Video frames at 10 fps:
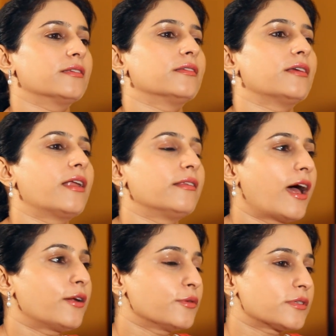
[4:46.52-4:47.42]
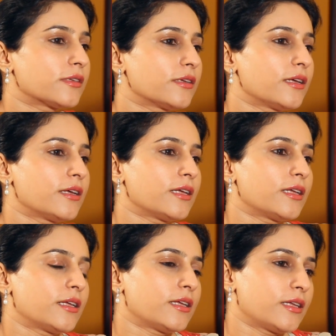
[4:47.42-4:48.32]
the secular
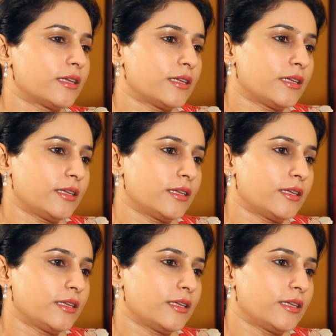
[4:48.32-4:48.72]
fabrics of